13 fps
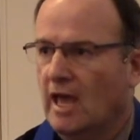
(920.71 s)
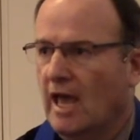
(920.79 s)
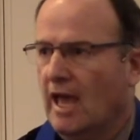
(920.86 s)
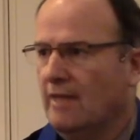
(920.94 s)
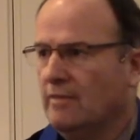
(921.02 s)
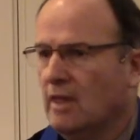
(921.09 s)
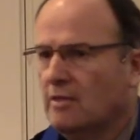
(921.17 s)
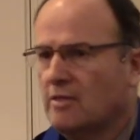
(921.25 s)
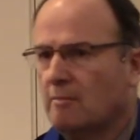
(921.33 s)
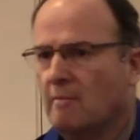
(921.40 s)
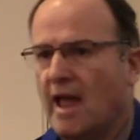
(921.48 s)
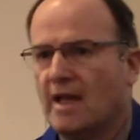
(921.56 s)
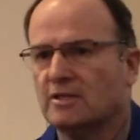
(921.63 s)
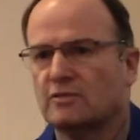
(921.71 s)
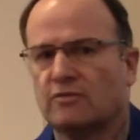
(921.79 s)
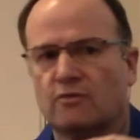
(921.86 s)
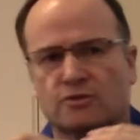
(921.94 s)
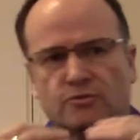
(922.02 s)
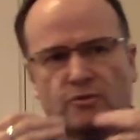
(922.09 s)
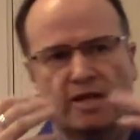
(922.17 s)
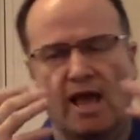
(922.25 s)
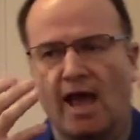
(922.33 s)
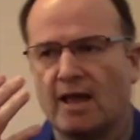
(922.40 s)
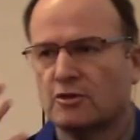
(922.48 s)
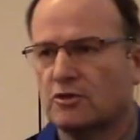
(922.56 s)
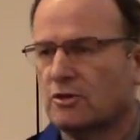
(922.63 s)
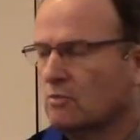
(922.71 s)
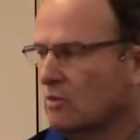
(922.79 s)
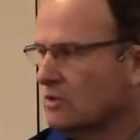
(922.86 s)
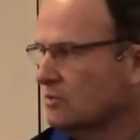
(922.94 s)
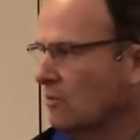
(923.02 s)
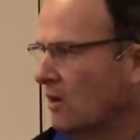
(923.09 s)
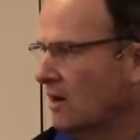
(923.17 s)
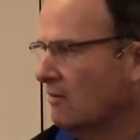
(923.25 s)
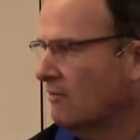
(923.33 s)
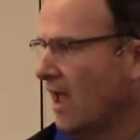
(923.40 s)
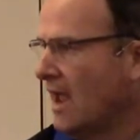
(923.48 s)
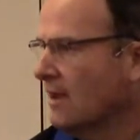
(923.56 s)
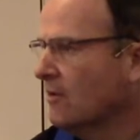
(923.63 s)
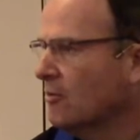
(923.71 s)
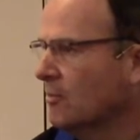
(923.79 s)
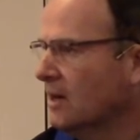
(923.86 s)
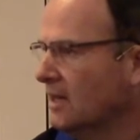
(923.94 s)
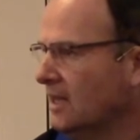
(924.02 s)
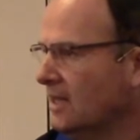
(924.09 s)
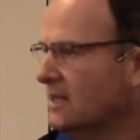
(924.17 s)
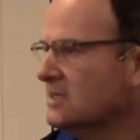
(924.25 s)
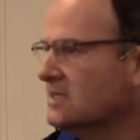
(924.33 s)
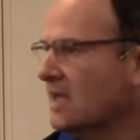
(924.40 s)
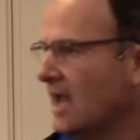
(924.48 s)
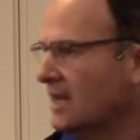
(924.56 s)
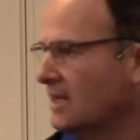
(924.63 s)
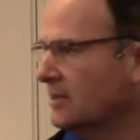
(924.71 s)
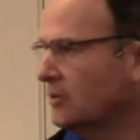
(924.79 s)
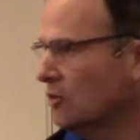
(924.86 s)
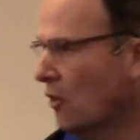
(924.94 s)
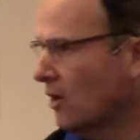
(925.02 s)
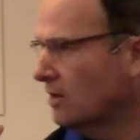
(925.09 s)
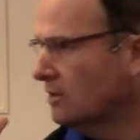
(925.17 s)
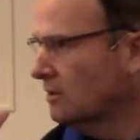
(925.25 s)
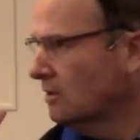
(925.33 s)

And the man's first reaction was one of anger, but he decided not